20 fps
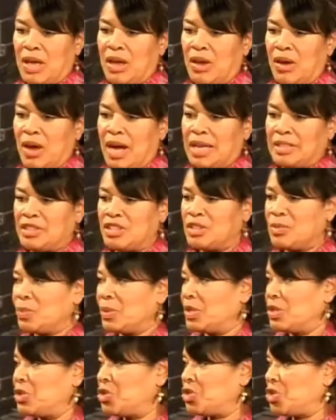there, I just
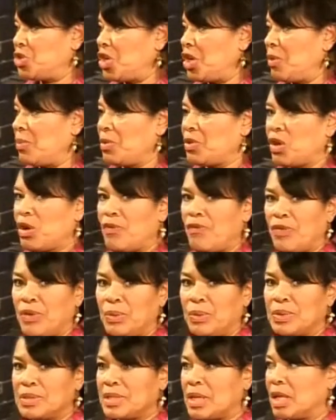want to share with our
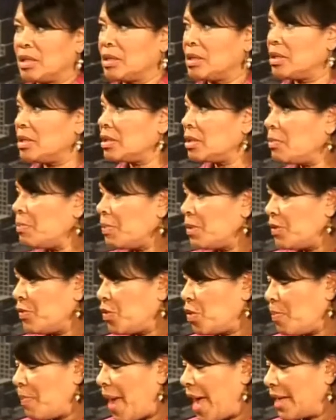viewers a little bit of
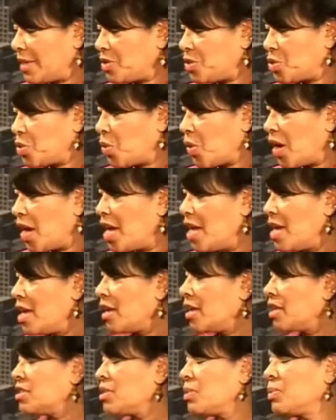your backstory.
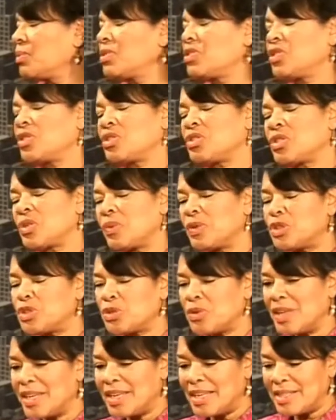Because it was just so
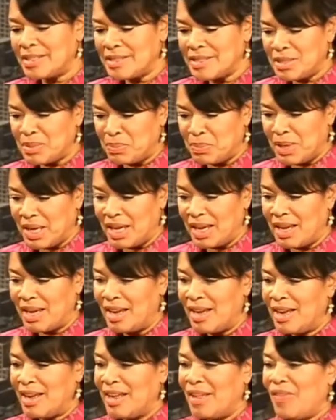intriguing to
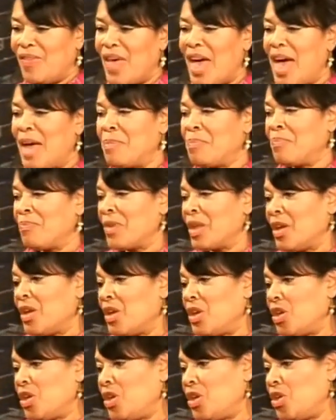me that
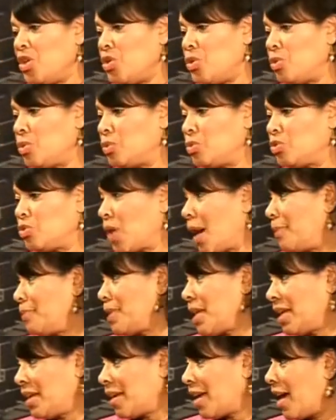you
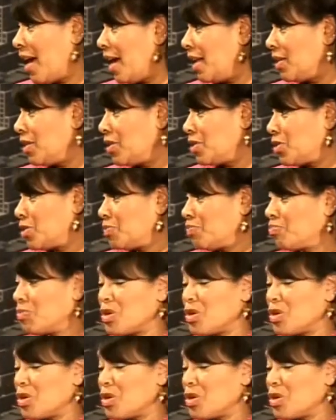dropped out of college.